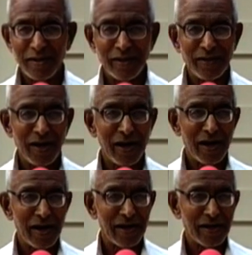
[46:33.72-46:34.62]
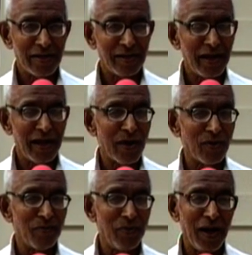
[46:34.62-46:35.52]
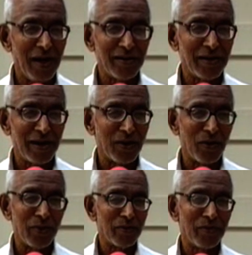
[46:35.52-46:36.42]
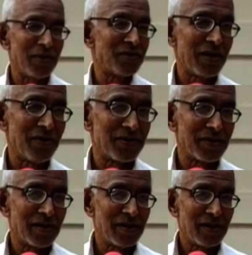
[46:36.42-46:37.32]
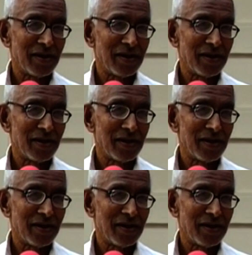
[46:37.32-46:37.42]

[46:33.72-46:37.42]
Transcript: They have built their own prisons